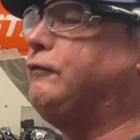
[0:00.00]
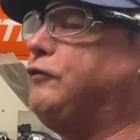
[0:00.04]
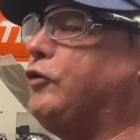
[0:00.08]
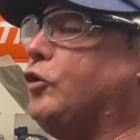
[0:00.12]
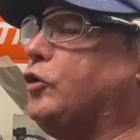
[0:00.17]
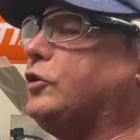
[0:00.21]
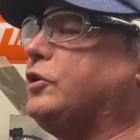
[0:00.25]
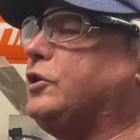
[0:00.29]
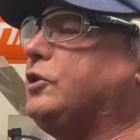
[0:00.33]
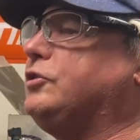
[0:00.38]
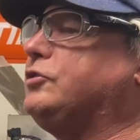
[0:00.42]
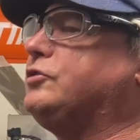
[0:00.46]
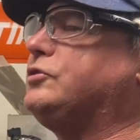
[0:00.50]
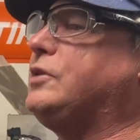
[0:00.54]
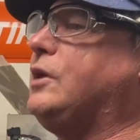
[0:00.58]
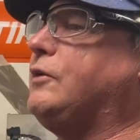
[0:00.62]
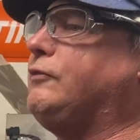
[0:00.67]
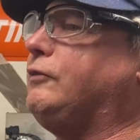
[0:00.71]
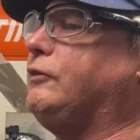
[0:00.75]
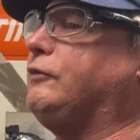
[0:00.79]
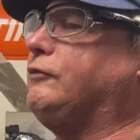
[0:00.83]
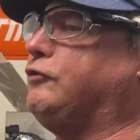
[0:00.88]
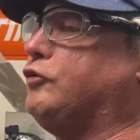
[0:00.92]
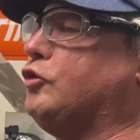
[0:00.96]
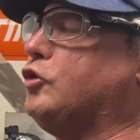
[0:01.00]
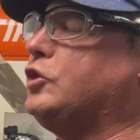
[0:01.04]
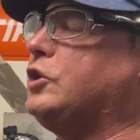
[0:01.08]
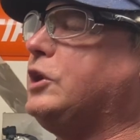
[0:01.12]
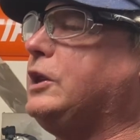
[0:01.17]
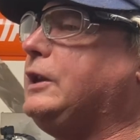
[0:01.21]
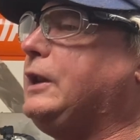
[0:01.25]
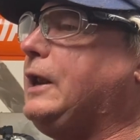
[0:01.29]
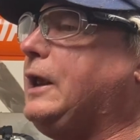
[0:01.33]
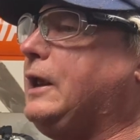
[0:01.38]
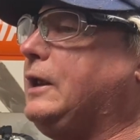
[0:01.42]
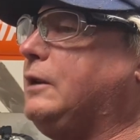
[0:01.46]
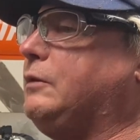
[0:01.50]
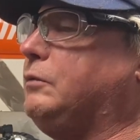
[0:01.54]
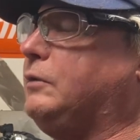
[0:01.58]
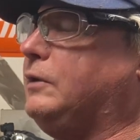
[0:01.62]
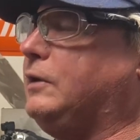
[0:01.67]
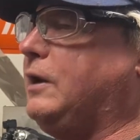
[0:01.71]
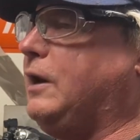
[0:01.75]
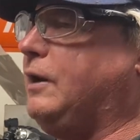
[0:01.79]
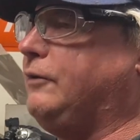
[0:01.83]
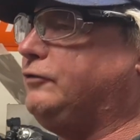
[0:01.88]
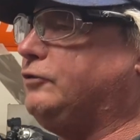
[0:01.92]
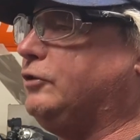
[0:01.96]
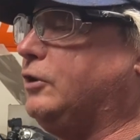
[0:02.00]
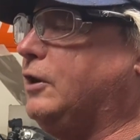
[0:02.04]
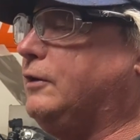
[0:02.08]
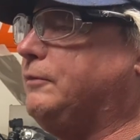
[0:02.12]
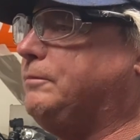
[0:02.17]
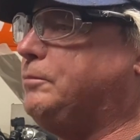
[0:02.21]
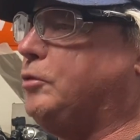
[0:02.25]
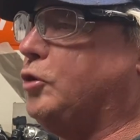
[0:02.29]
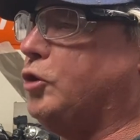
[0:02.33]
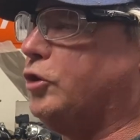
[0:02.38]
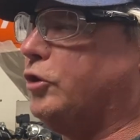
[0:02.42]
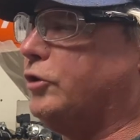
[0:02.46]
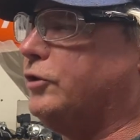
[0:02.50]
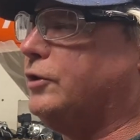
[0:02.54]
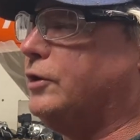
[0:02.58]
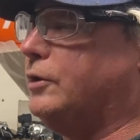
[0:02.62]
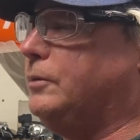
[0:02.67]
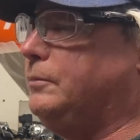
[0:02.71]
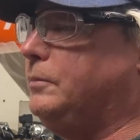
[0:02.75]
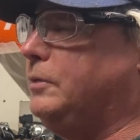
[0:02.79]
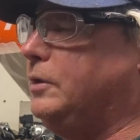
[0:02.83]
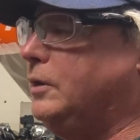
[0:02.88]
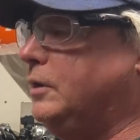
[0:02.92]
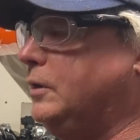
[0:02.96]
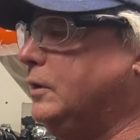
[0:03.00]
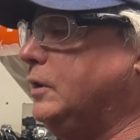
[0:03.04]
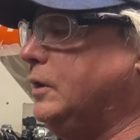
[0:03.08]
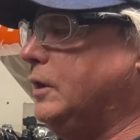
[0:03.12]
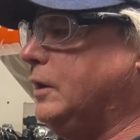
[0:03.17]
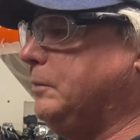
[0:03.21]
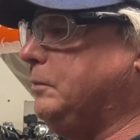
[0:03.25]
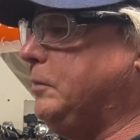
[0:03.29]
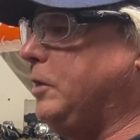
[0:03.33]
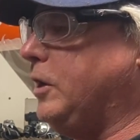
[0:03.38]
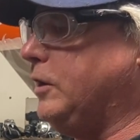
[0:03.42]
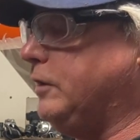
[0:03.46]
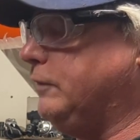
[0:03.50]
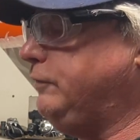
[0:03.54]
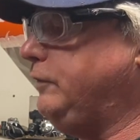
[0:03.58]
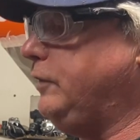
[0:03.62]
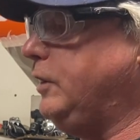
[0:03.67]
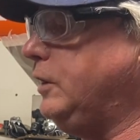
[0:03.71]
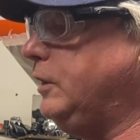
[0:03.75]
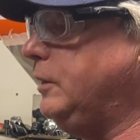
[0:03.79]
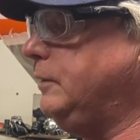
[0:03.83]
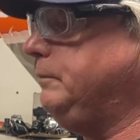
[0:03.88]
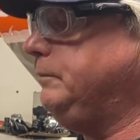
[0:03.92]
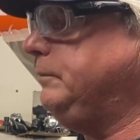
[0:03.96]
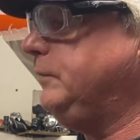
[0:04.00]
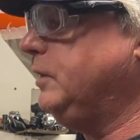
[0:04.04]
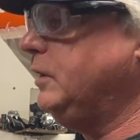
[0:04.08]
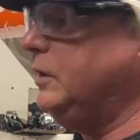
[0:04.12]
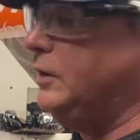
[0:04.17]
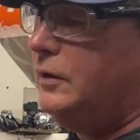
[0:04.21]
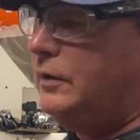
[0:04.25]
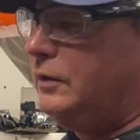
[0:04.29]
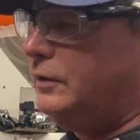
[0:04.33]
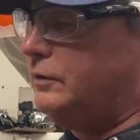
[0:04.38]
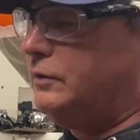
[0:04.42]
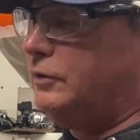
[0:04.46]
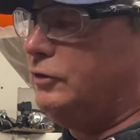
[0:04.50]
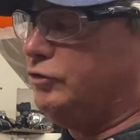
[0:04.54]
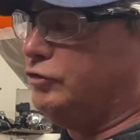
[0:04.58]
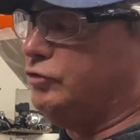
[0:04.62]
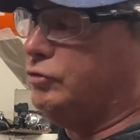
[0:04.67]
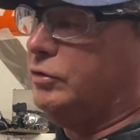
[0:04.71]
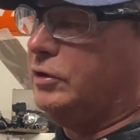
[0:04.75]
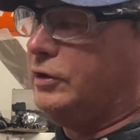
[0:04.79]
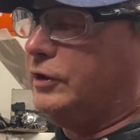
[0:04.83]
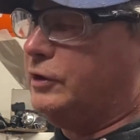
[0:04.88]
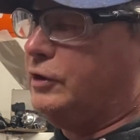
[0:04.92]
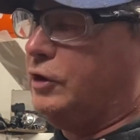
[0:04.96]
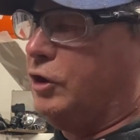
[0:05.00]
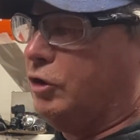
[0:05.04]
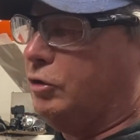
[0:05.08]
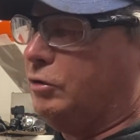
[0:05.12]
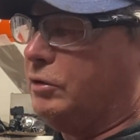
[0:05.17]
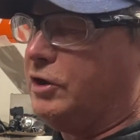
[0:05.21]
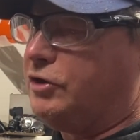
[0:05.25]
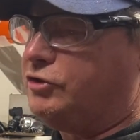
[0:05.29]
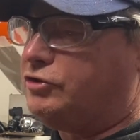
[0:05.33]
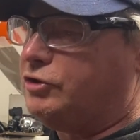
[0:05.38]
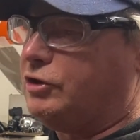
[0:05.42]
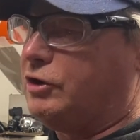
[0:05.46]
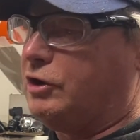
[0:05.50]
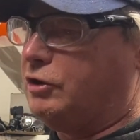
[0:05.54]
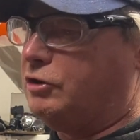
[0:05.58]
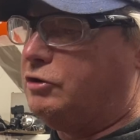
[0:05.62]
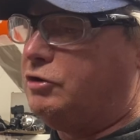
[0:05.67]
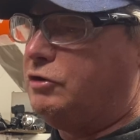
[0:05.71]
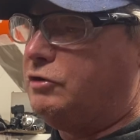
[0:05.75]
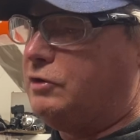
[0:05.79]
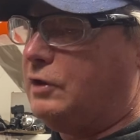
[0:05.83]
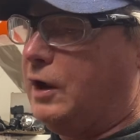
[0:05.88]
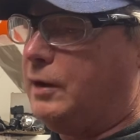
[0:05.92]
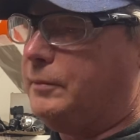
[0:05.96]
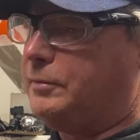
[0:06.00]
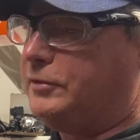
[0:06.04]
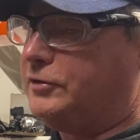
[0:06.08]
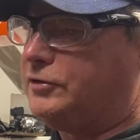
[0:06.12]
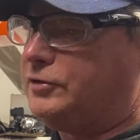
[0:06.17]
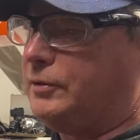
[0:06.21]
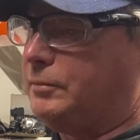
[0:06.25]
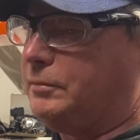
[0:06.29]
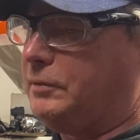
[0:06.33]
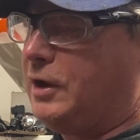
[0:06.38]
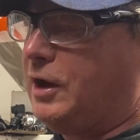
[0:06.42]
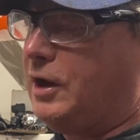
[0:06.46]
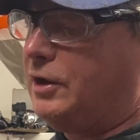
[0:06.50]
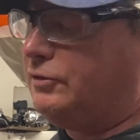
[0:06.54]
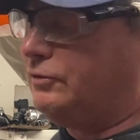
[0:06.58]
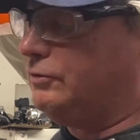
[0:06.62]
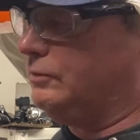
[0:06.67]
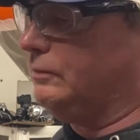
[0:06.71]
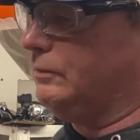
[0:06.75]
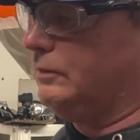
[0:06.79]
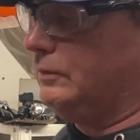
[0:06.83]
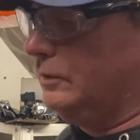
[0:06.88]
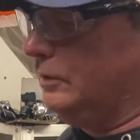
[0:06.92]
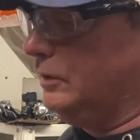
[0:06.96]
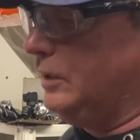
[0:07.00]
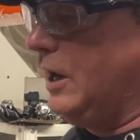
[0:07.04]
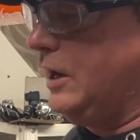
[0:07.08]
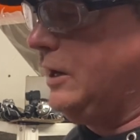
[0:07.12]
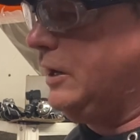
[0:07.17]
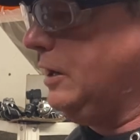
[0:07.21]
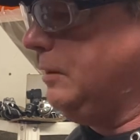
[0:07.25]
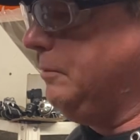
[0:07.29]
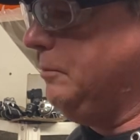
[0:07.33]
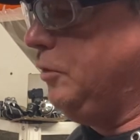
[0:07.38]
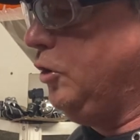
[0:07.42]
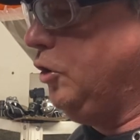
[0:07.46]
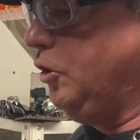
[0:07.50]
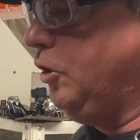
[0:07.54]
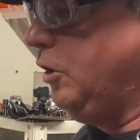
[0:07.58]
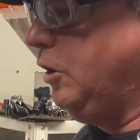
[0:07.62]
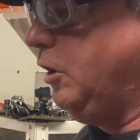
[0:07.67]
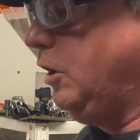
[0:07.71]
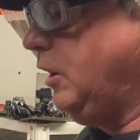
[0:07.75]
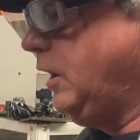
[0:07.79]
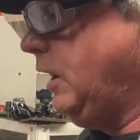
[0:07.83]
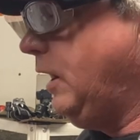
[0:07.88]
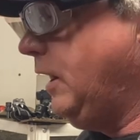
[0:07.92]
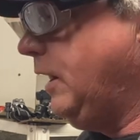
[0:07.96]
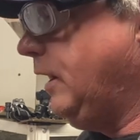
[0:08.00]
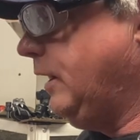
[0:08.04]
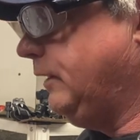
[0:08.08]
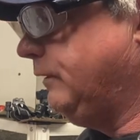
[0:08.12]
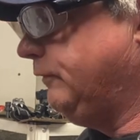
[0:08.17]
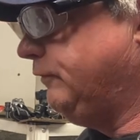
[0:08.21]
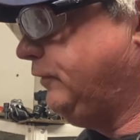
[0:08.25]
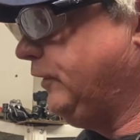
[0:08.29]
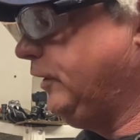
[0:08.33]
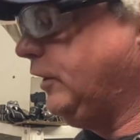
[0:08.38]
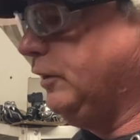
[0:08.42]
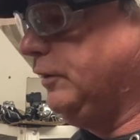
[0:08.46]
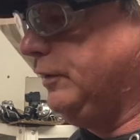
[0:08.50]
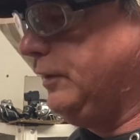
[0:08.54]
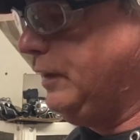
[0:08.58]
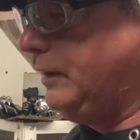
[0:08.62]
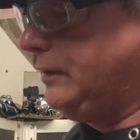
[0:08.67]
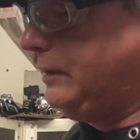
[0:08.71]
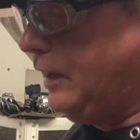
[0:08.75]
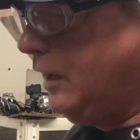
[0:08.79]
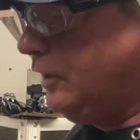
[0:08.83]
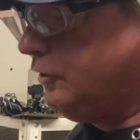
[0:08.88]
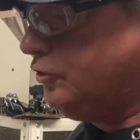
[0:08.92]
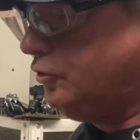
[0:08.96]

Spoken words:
14.7, 14.8 after I ported them and modified them. There's really no reason to do that, but some guys like it more and figure that that's